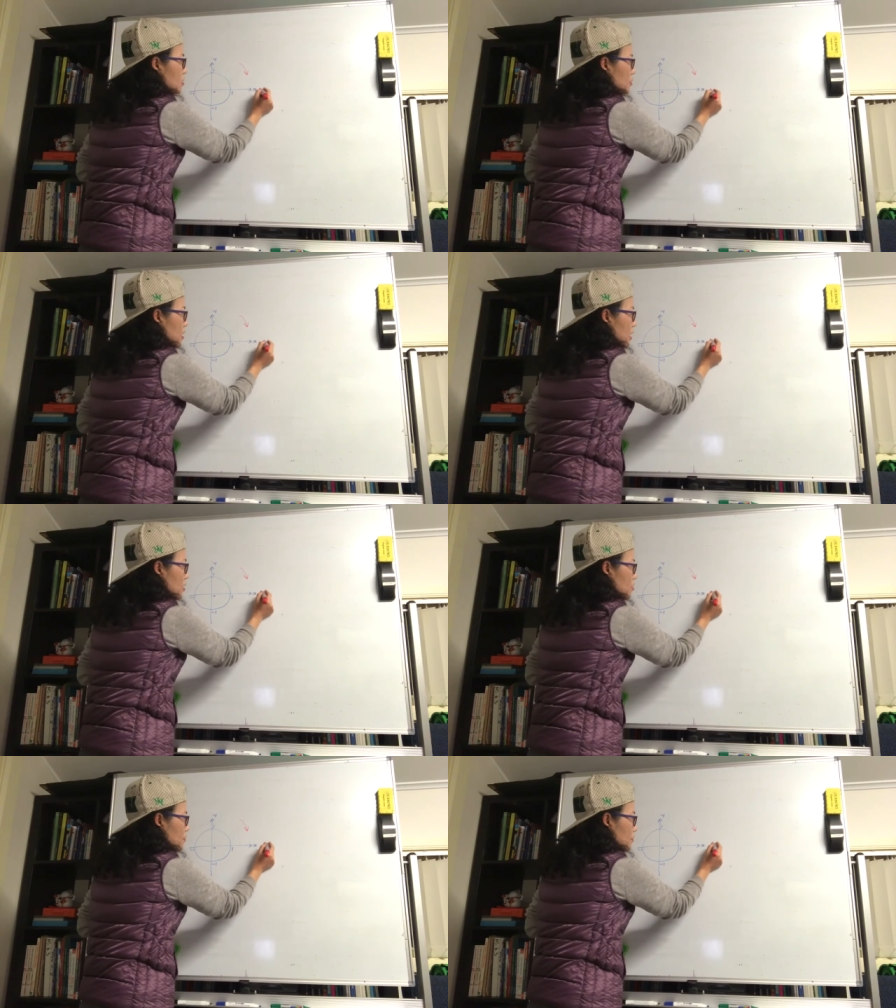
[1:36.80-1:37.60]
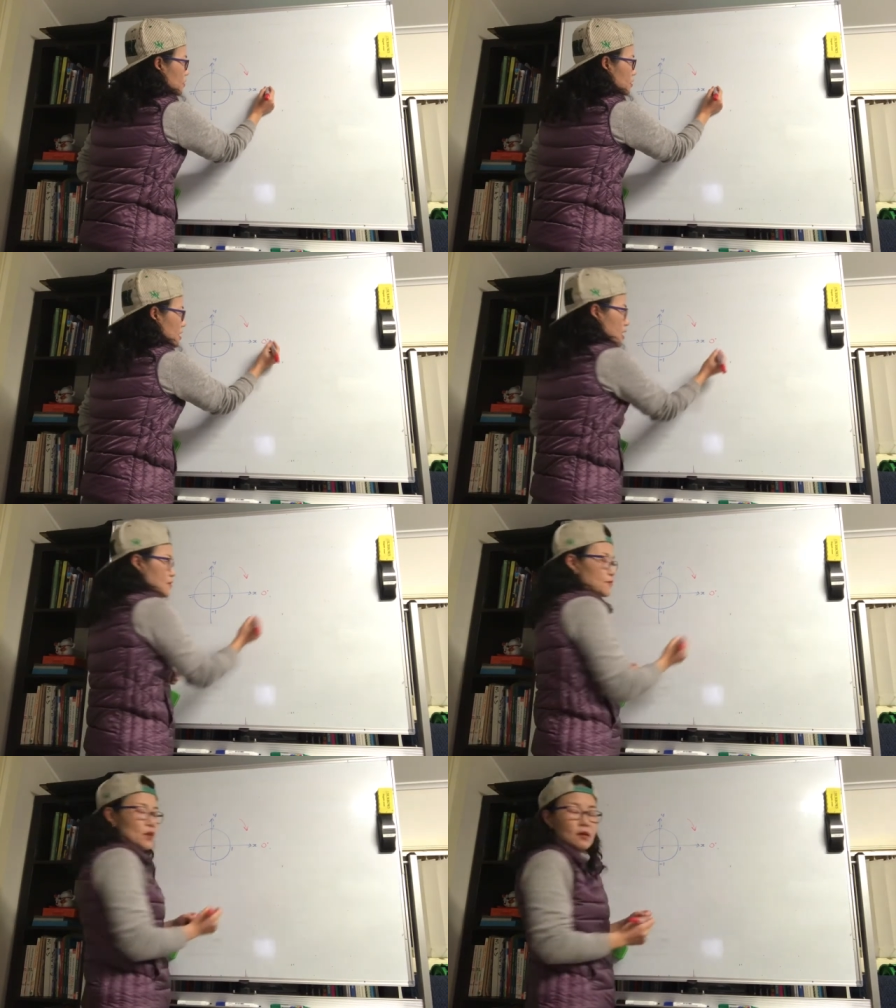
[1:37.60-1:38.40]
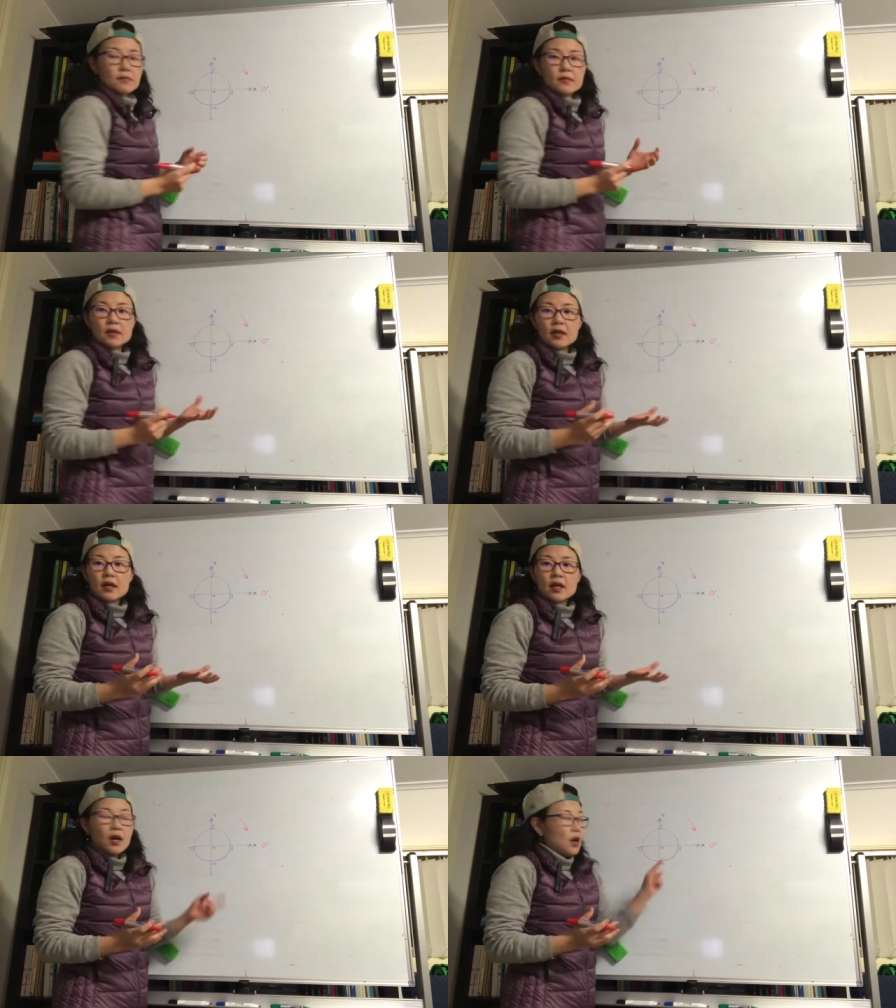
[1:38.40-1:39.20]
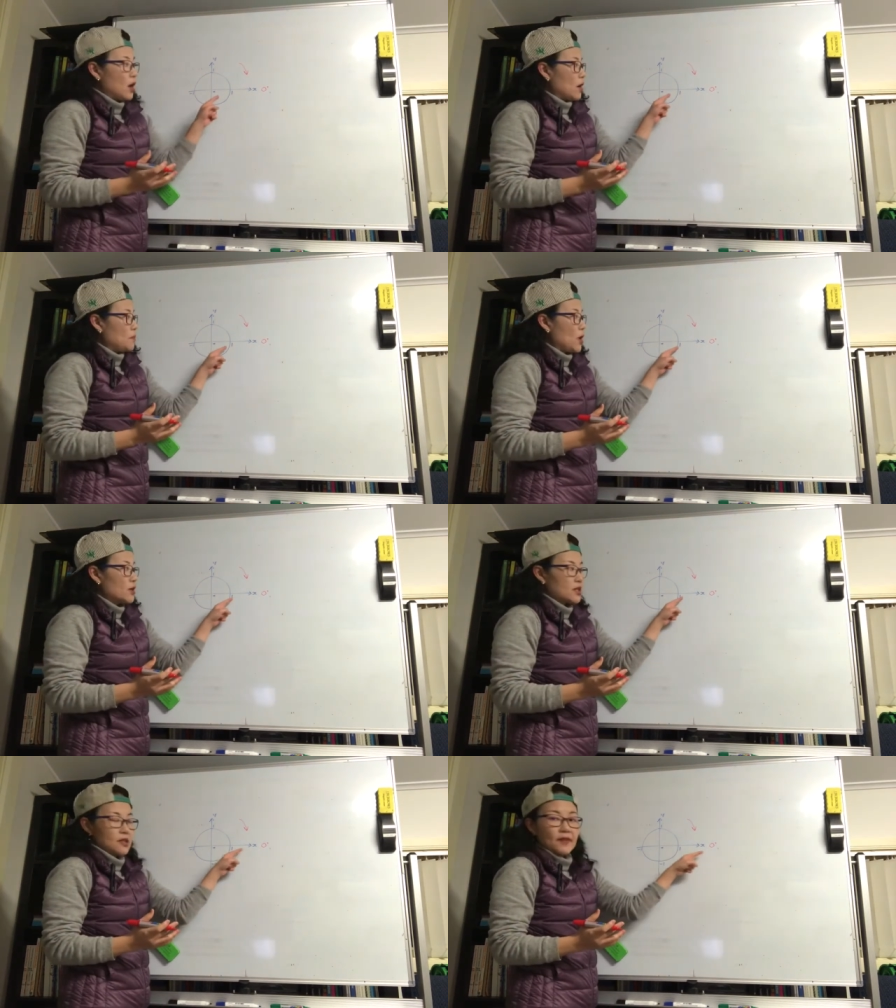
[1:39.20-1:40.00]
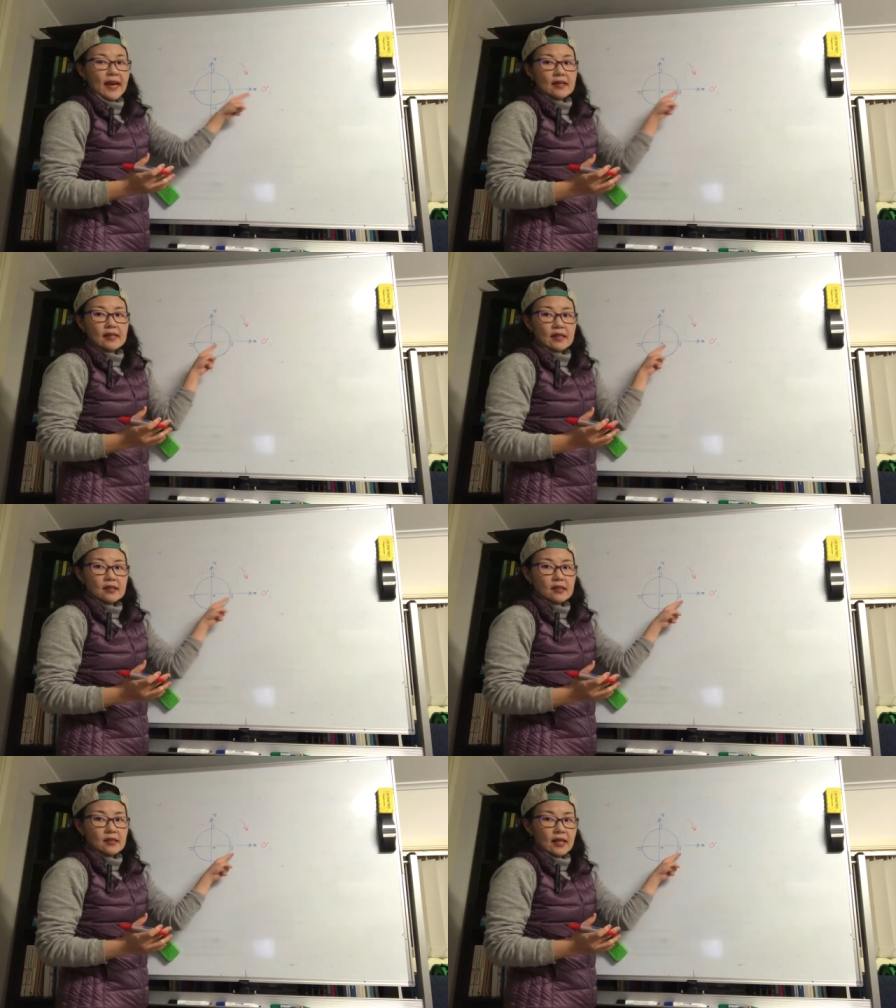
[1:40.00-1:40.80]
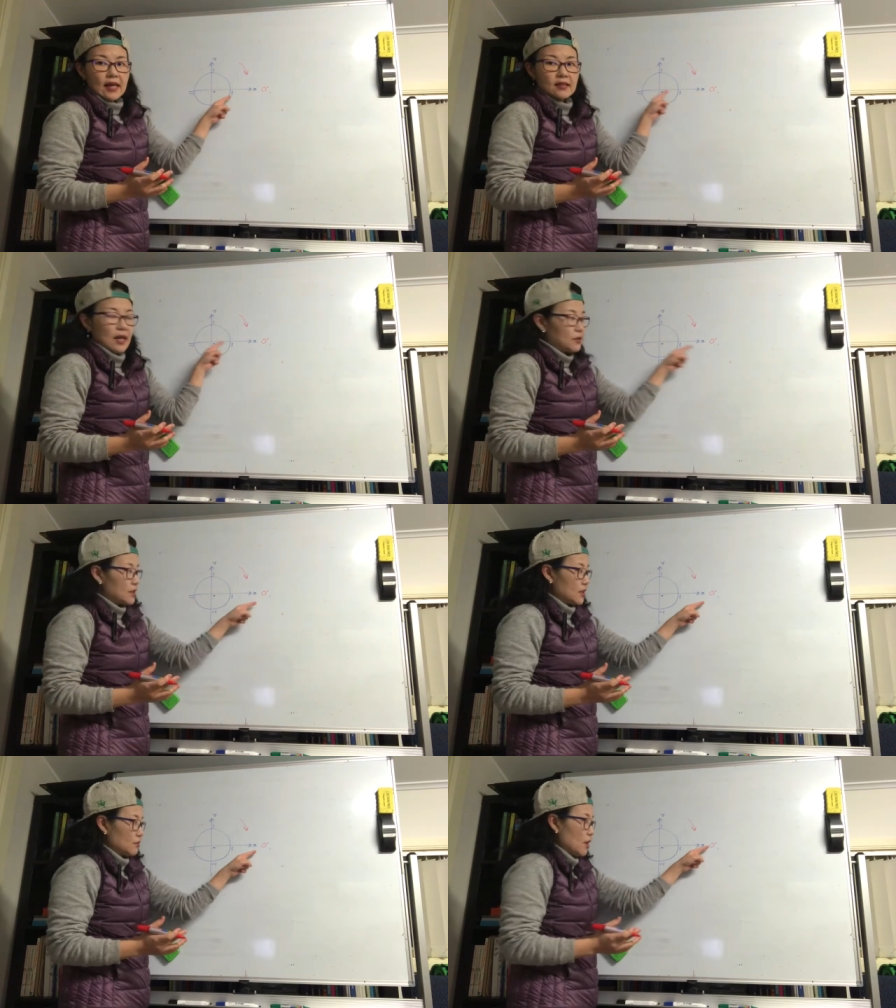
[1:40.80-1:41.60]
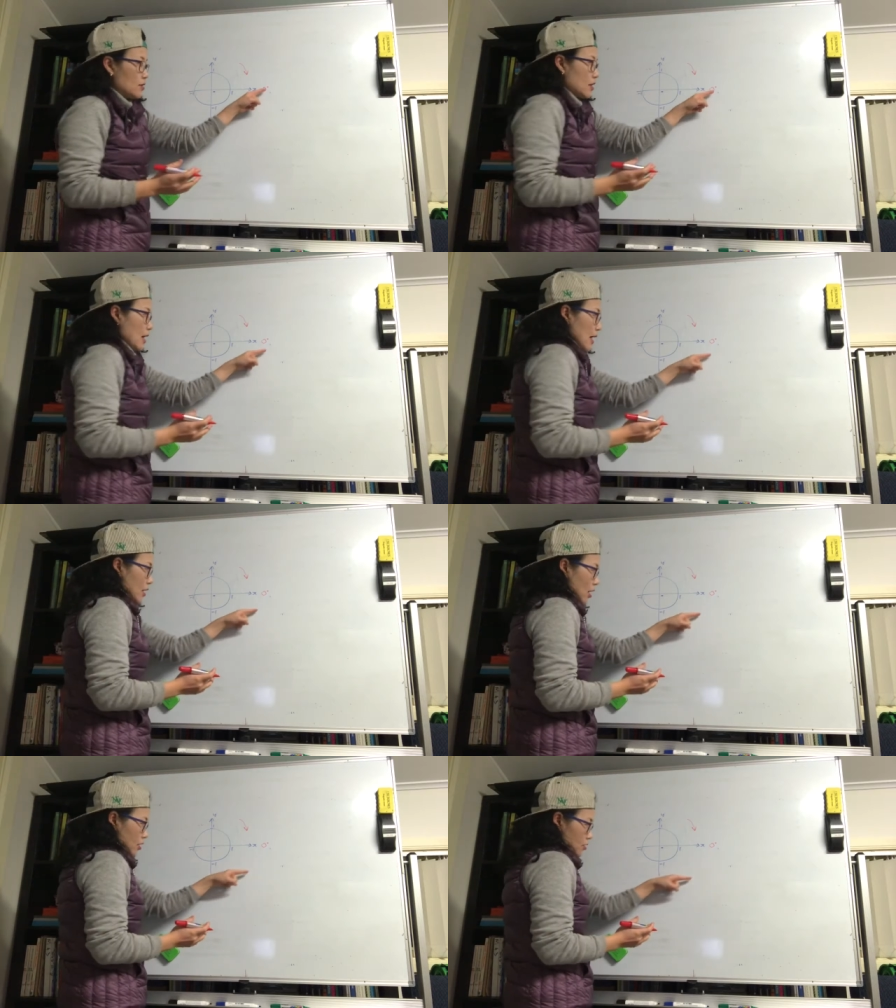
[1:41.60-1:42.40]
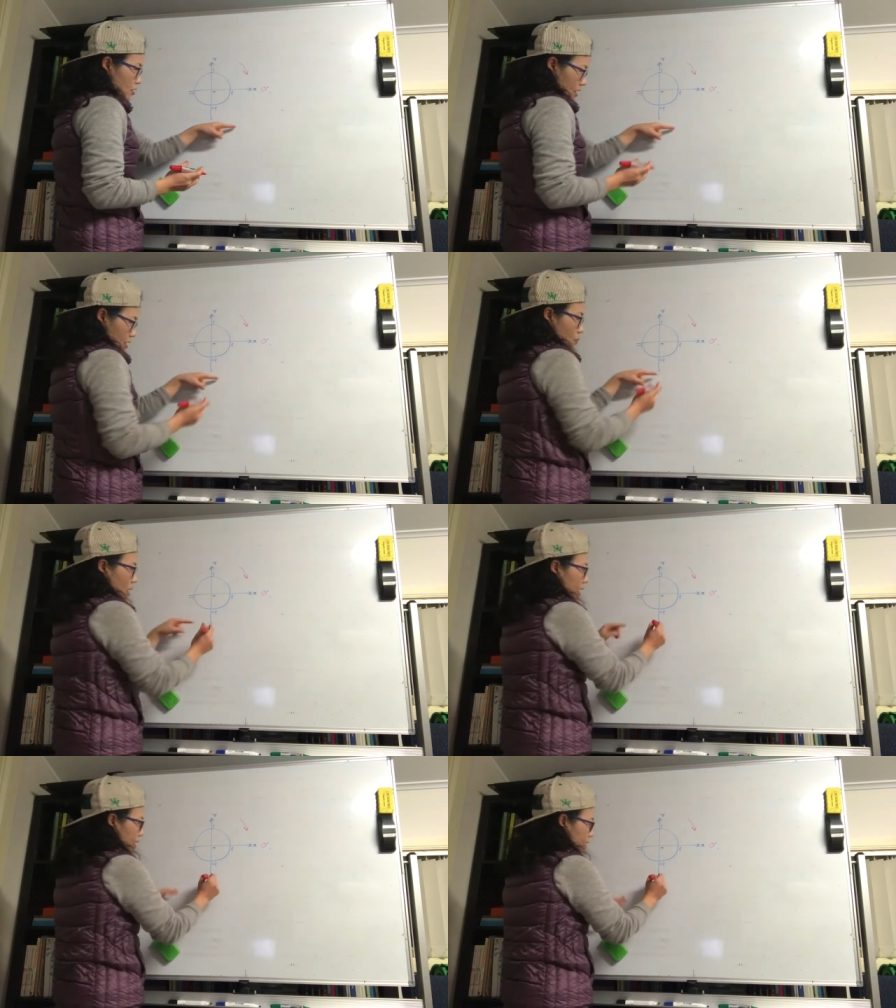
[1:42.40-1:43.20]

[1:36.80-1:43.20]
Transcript: we starts from positive x-axis as our 0 and going to this way.